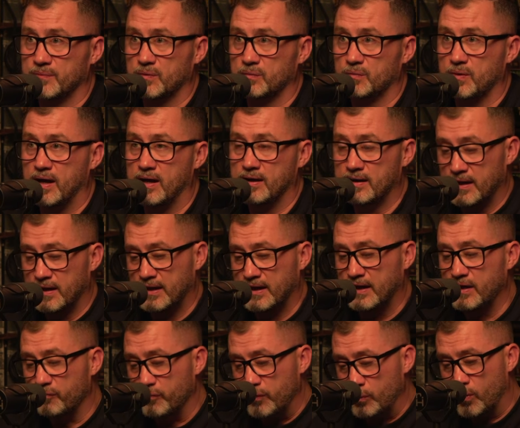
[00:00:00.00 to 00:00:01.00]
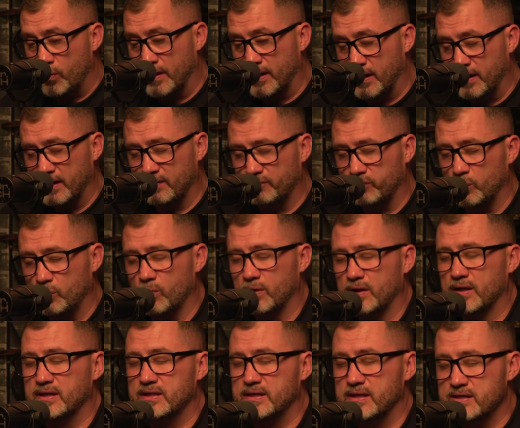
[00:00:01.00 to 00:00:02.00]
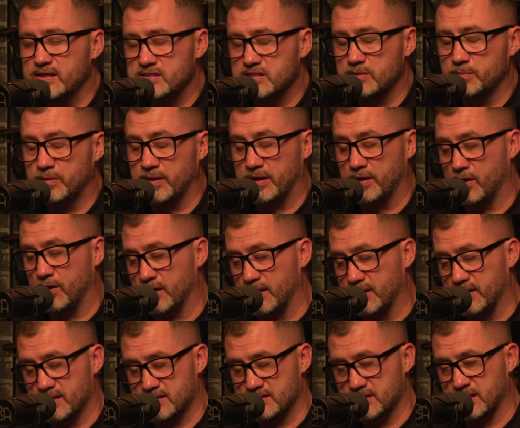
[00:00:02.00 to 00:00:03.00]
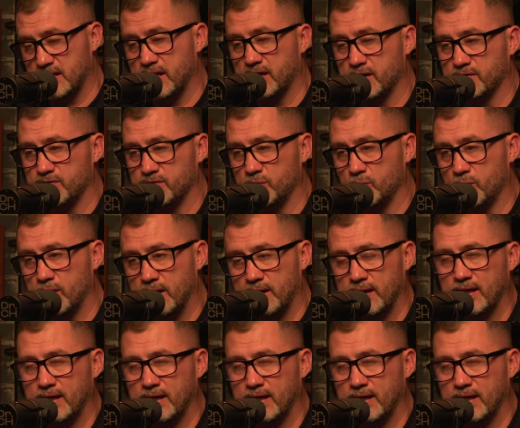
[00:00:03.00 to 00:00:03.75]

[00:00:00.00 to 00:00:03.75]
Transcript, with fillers: Right. If we want to if we want to discipline our kids in a healthy way,